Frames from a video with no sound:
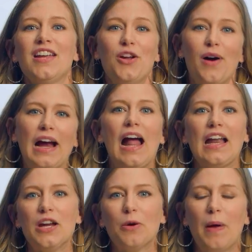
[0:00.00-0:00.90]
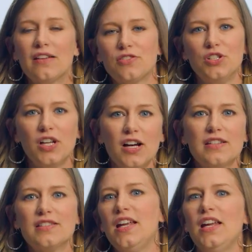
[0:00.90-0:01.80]
You know, I got to hear Pastor
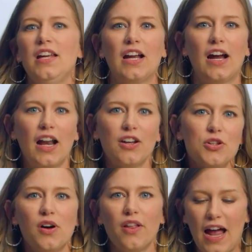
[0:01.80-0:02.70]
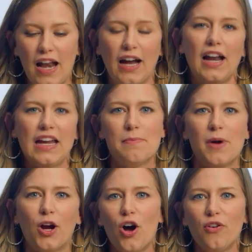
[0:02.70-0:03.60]
Doug sing and I got to do all that. And I got to get
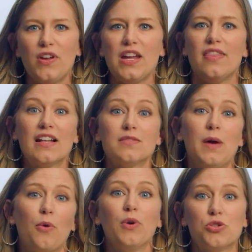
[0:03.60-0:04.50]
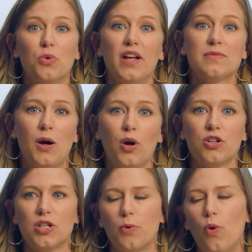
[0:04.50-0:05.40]
my coffee and that's my ritual. That's my
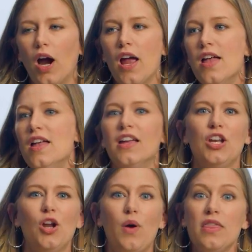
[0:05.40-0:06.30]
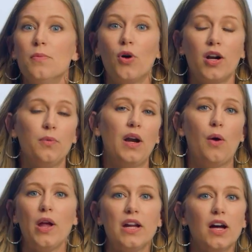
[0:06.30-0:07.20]
worship. Or, you know, in the morning when I
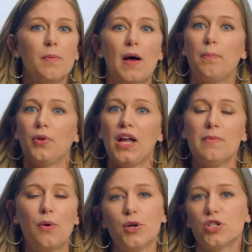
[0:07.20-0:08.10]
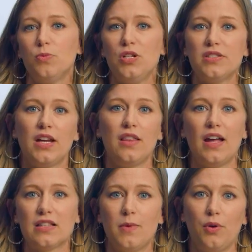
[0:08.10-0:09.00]
wake up, I play my worship music and
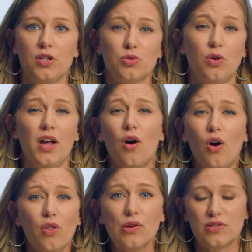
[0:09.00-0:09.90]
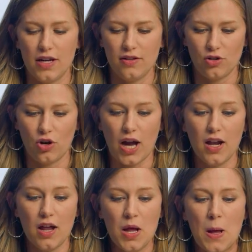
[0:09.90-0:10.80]
that's my ritual. And all those things are great.
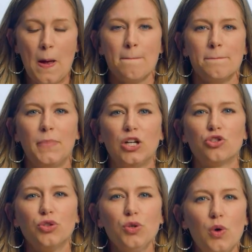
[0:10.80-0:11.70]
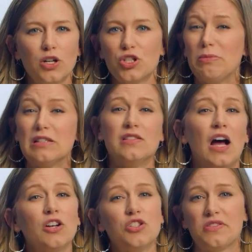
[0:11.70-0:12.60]
But true worship is
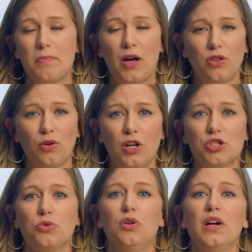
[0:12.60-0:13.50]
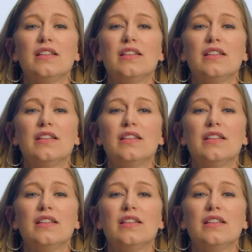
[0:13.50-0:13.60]
not just about the ritual.